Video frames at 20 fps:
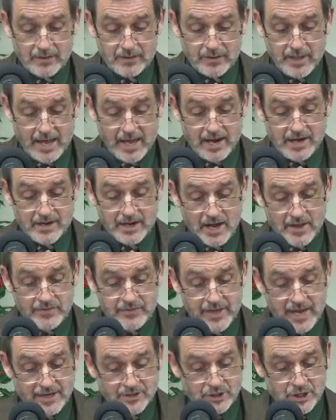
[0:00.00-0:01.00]
and
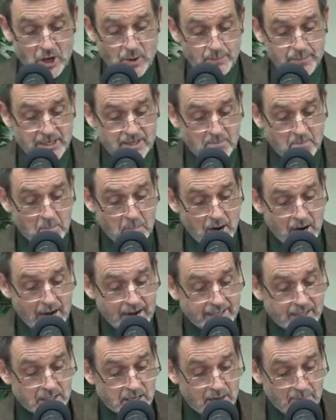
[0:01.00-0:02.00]
they shall be
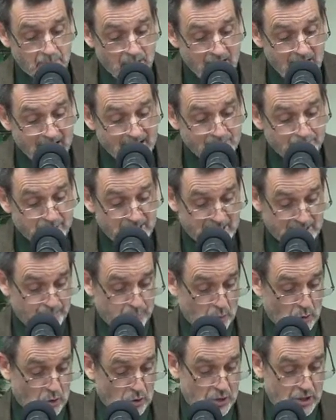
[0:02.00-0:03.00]
my God, my
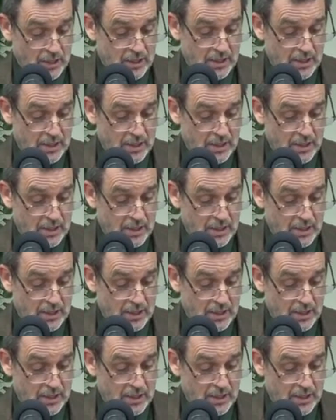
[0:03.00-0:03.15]
people,